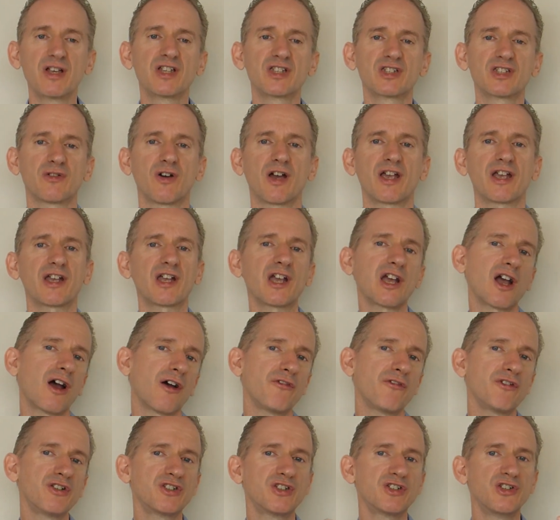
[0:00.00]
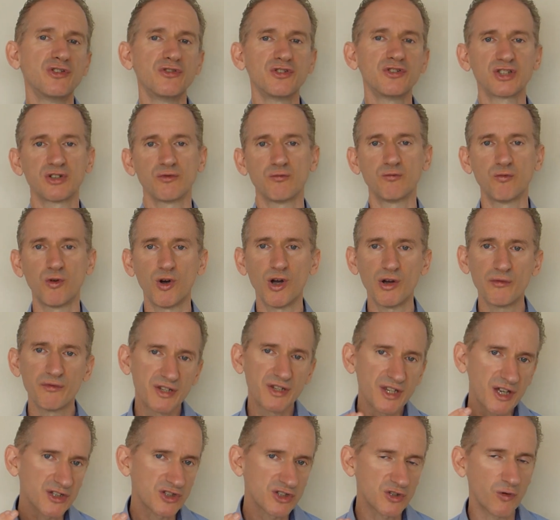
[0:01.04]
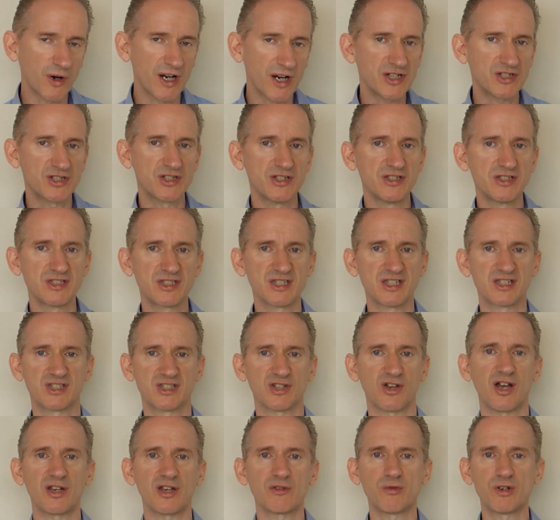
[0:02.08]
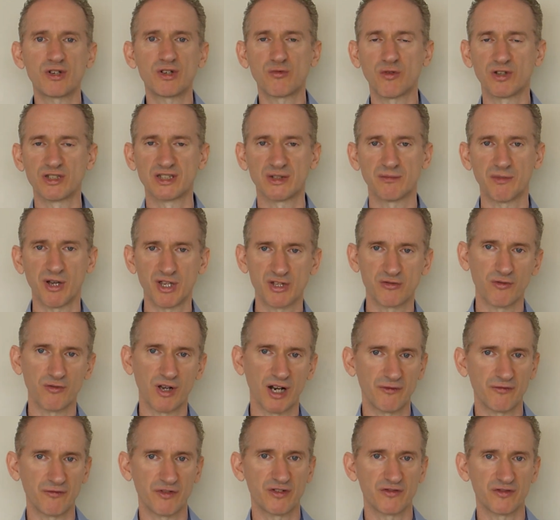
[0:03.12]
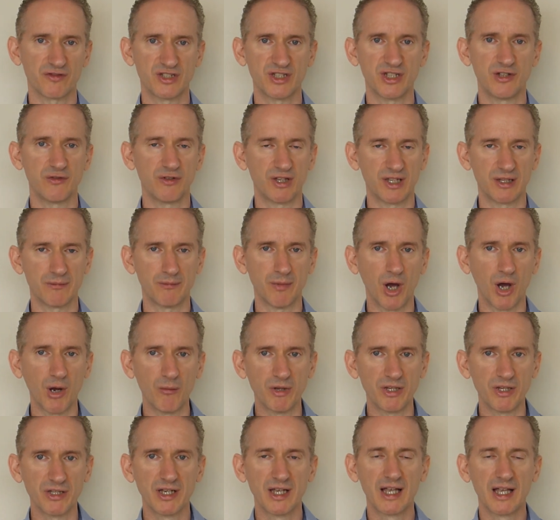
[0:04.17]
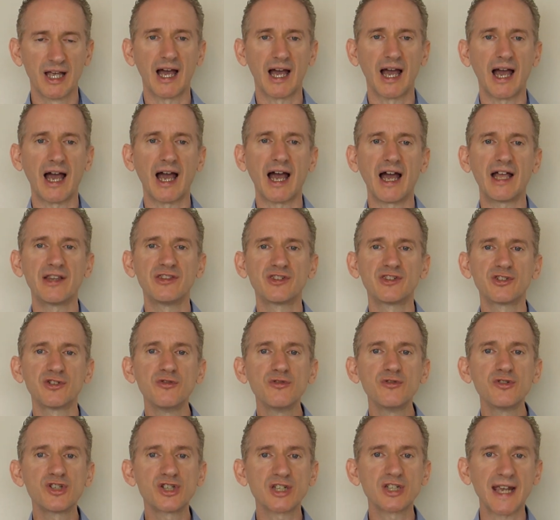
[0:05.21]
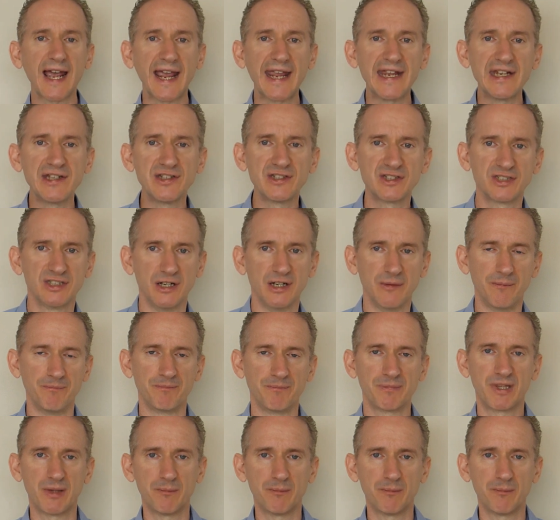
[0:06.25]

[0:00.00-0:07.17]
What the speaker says: So I encourage you to work with those questions, decide which ones are most relevant to you at the moment, and do change them.